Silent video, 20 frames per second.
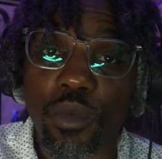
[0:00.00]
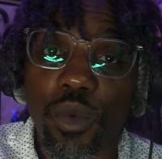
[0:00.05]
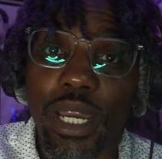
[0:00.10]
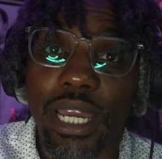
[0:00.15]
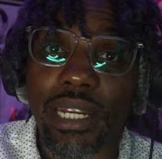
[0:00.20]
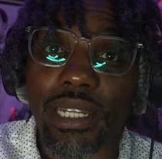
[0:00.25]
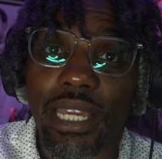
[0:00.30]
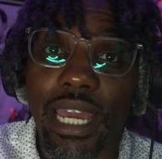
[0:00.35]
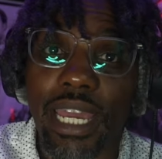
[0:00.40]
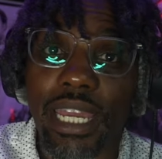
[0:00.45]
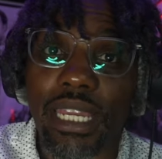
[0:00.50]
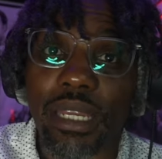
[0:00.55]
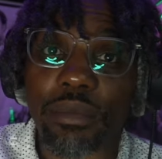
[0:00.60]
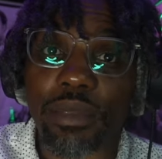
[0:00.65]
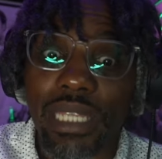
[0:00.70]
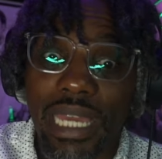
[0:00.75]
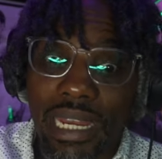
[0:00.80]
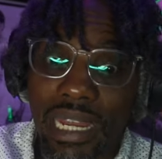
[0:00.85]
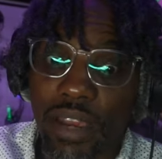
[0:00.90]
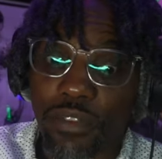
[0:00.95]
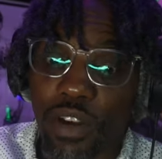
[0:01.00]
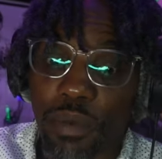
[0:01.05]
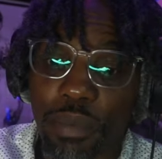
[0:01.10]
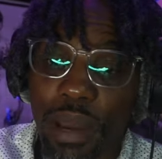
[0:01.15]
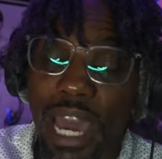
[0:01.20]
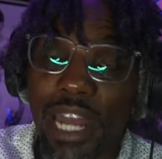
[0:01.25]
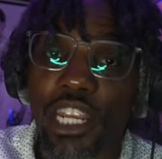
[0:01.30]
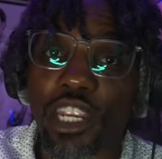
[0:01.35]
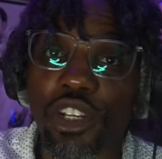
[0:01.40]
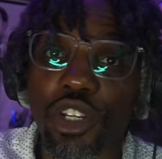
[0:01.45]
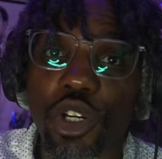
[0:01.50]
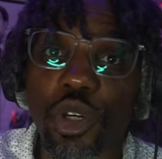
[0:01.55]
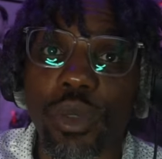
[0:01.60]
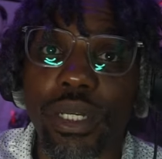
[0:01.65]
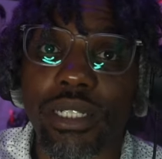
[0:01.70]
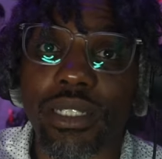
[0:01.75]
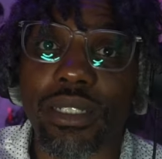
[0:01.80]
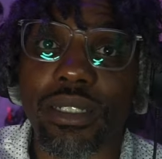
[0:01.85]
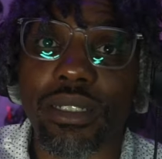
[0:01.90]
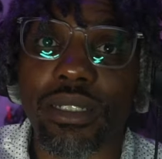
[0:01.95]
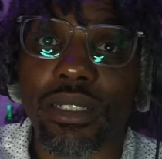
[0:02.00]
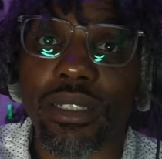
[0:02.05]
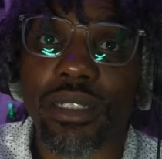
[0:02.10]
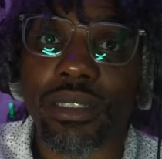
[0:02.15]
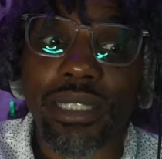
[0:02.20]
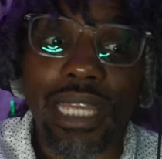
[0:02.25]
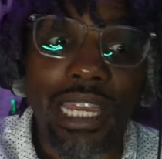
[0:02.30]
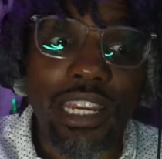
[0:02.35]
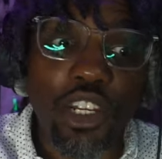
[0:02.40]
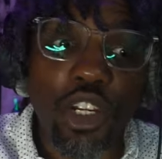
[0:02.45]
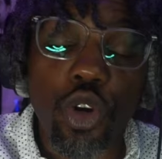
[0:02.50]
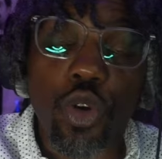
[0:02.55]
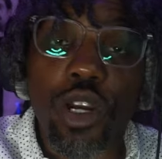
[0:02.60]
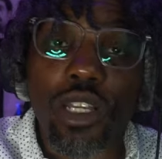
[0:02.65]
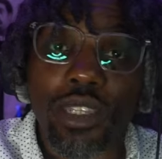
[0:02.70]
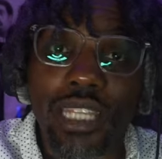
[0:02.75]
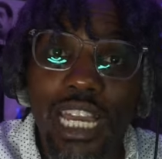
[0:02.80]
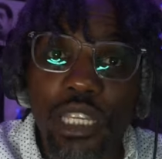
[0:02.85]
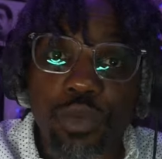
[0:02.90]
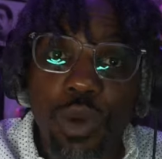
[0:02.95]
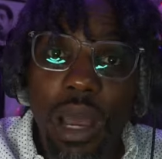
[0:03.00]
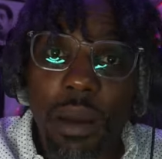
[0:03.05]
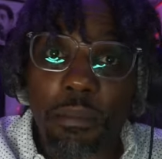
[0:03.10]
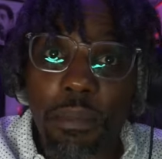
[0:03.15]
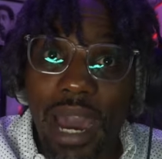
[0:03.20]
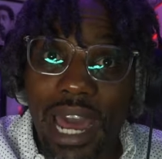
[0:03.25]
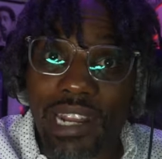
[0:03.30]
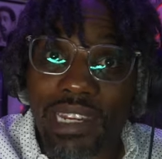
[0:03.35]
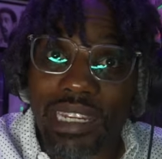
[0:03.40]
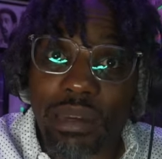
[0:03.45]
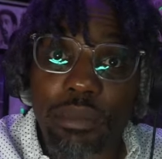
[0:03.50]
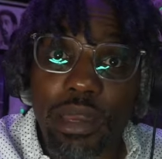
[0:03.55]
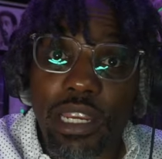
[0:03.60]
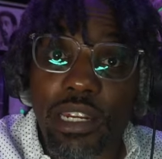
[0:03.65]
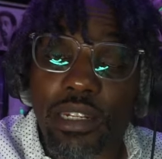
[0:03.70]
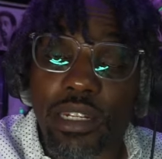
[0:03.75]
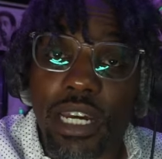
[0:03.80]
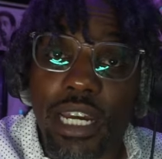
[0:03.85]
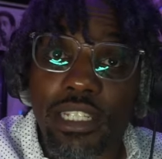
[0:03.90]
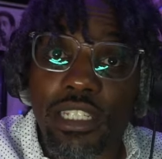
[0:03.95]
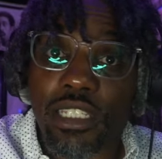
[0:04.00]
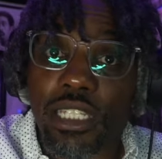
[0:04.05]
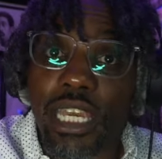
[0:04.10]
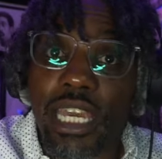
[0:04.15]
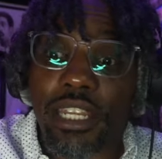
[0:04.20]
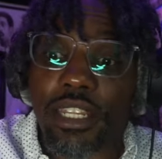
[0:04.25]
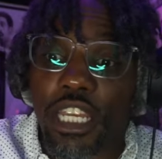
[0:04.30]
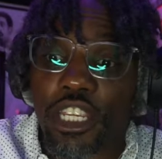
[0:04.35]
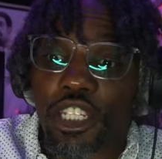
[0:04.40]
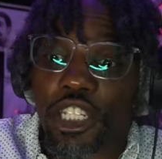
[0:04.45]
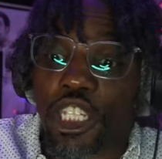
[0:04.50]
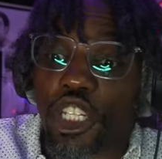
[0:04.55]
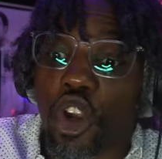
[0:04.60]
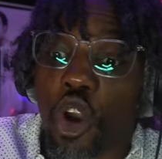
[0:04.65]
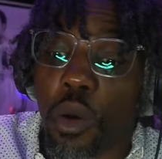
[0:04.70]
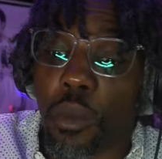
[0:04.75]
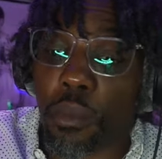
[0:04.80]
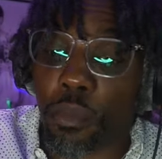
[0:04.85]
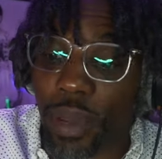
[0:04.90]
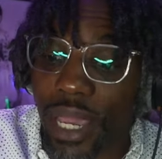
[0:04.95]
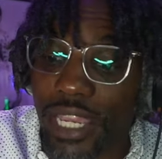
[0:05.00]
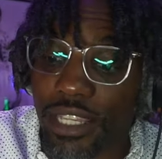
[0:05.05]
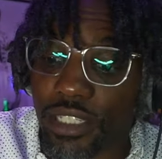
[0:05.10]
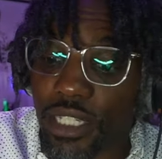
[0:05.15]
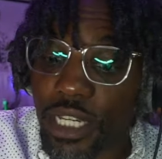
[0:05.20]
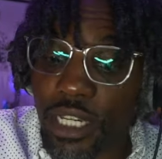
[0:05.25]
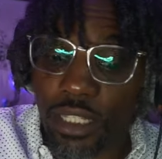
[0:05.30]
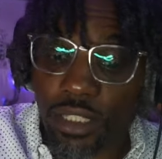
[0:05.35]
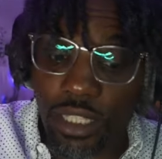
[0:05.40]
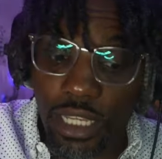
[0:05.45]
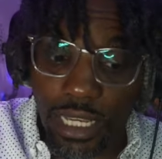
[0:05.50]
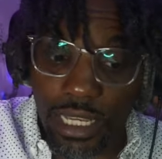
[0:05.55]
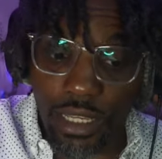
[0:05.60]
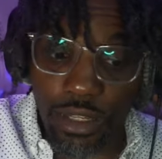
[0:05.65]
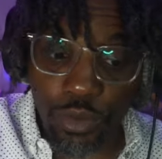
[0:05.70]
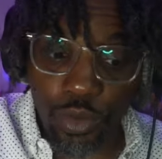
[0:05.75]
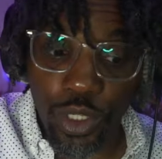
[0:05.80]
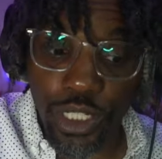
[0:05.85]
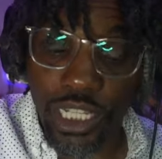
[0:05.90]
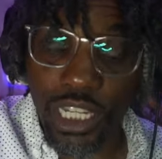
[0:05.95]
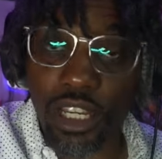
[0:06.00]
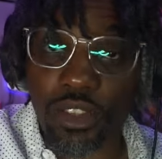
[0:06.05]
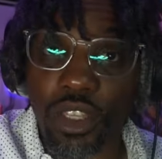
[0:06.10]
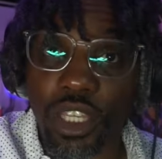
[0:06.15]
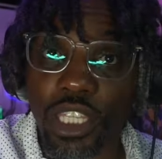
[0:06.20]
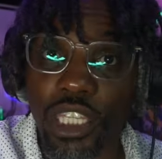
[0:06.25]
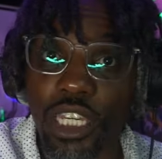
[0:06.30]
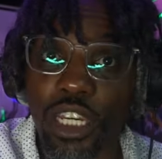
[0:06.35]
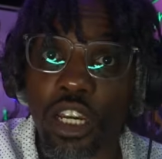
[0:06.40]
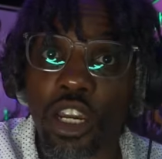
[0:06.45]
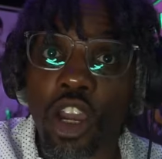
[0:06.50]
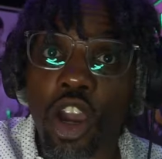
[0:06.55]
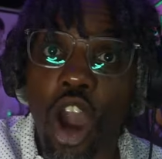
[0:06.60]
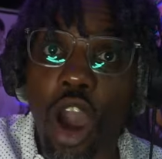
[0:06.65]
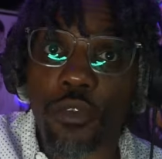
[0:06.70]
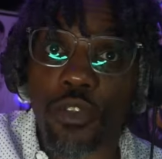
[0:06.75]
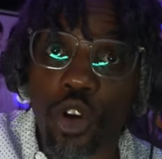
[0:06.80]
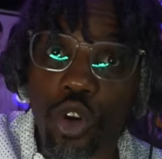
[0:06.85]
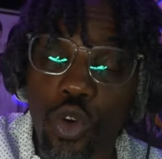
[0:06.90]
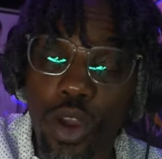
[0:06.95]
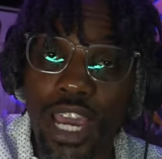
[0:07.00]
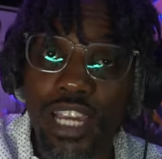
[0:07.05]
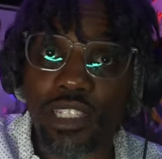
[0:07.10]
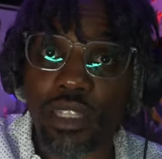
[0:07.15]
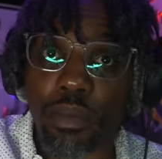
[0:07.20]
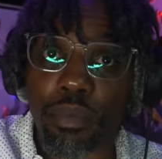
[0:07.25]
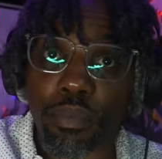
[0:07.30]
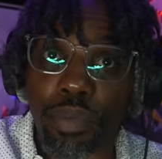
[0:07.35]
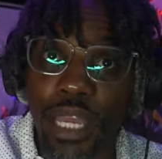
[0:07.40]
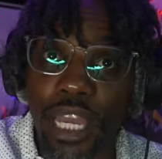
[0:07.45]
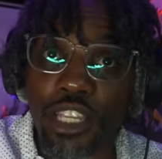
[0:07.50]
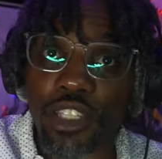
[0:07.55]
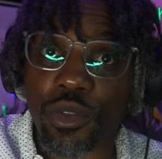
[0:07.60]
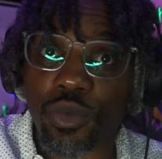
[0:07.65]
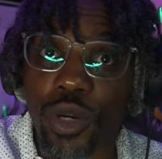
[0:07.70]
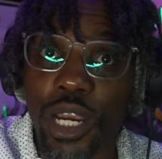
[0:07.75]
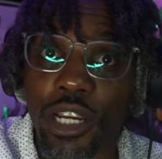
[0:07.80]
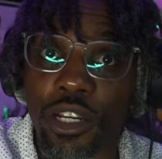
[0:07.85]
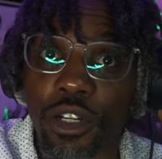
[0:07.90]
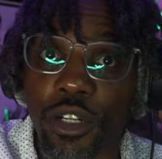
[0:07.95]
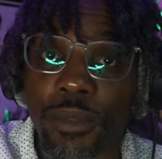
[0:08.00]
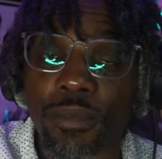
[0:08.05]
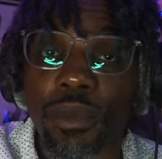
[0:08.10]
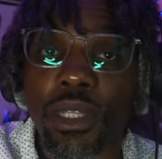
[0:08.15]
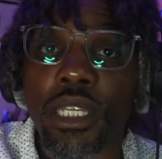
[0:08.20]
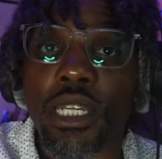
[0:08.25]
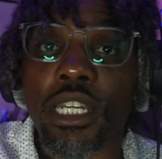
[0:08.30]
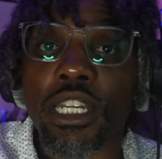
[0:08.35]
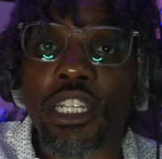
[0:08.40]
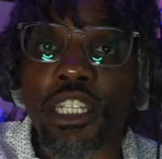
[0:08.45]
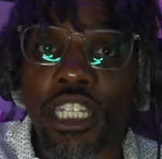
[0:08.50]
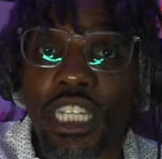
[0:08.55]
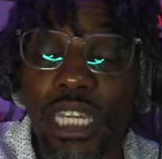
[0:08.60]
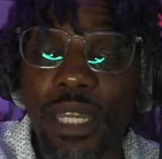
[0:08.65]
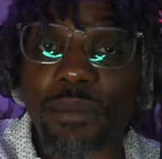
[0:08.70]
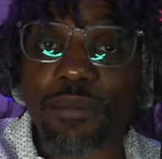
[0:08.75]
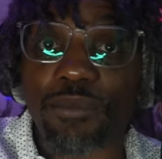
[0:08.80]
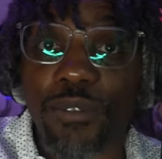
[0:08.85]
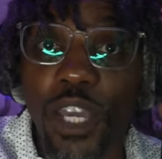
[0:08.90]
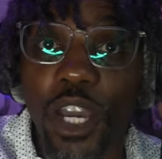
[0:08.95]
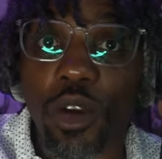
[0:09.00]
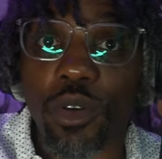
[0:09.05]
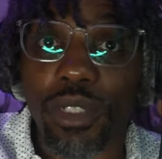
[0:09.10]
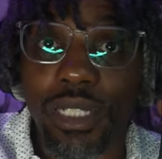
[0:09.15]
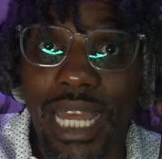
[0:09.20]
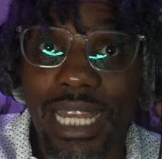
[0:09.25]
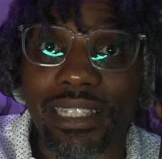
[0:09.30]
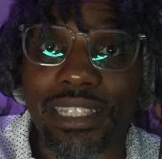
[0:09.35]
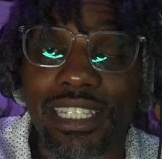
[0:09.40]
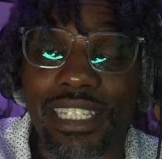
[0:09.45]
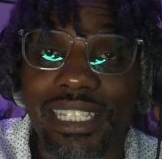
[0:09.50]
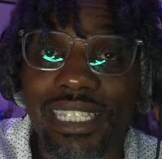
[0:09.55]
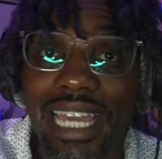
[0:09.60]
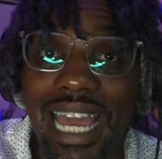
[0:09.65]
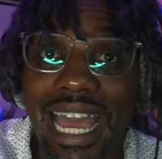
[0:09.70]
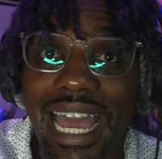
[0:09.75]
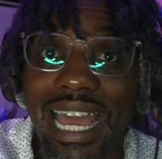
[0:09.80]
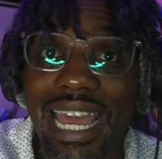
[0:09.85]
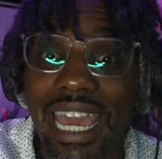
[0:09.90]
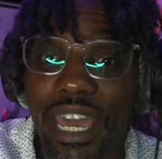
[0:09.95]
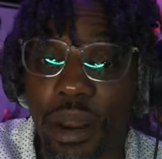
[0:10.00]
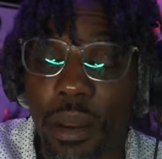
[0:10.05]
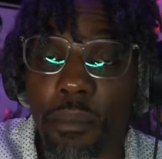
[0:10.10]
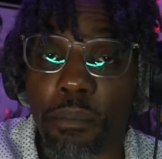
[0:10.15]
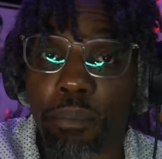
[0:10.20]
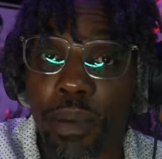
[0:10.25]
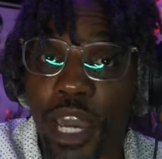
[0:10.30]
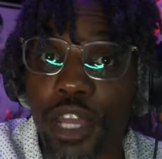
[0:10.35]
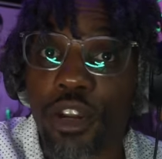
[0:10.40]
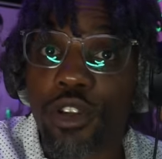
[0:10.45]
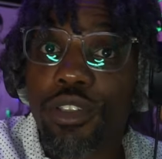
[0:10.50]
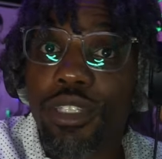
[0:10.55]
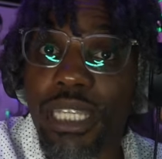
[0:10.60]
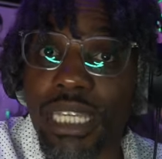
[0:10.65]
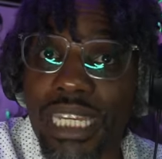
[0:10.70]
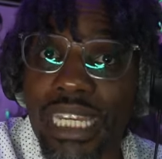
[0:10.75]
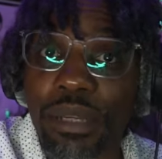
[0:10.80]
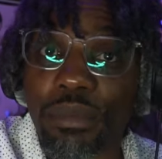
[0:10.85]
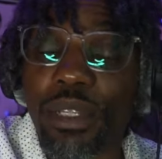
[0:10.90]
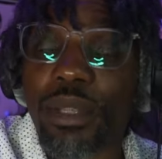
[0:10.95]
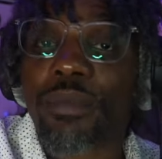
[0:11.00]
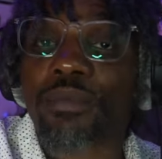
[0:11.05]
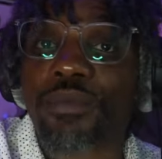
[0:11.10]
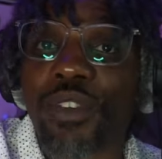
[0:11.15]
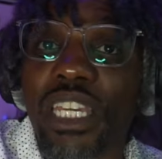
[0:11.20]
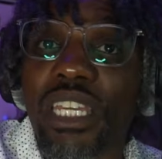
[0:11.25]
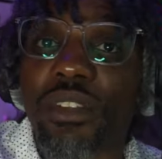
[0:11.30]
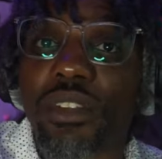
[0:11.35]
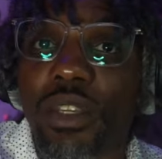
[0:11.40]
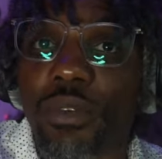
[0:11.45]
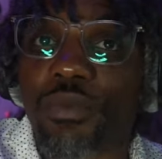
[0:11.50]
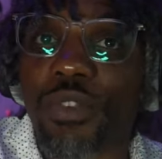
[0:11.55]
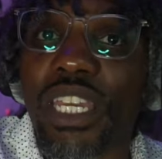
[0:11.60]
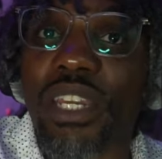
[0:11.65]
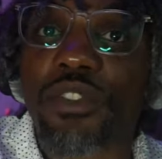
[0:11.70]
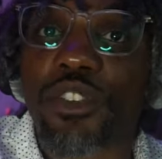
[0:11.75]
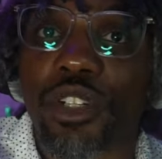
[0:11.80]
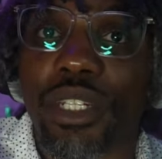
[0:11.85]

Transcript: win games, and everybody knew it. They knew it. That's why Monica McNutt said that she going to base the rookie of the year off of who has the best record. She felt like the Sky had a better team than the Fever